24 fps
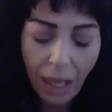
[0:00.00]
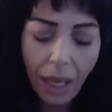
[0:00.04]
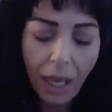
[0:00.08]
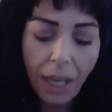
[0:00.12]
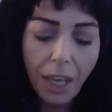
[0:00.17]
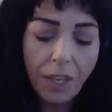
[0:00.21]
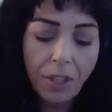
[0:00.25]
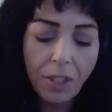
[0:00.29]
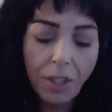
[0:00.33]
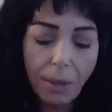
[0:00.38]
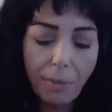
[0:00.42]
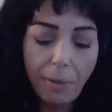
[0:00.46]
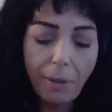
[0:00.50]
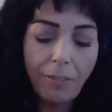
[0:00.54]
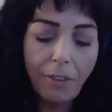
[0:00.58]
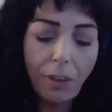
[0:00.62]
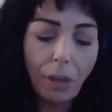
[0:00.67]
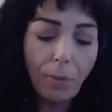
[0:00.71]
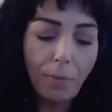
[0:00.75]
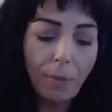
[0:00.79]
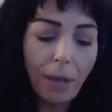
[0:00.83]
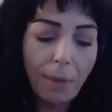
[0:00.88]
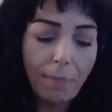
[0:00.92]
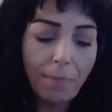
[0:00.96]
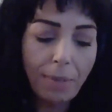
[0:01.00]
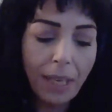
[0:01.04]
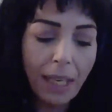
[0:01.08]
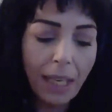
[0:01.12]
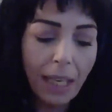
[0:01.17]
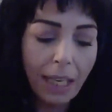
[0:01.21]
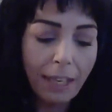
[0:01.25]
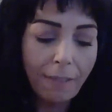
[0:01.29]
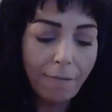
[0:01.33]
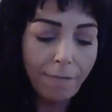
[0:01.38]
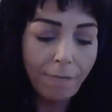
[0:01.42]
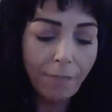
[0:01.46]
some of you may be
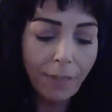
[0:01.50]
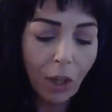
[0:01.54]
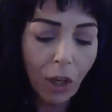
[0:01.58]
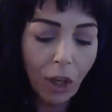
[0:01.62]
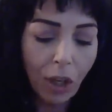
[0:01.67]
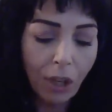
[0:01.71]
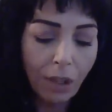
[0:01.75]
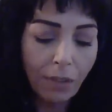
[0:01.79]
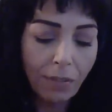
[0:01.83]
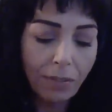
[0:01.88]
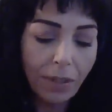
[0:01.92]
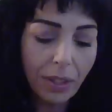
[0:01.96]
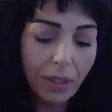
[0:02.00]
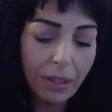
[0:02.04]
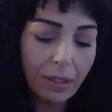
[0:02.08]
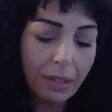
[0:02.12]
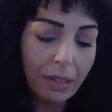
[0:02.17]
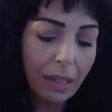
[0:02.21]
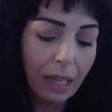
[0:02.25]
involved,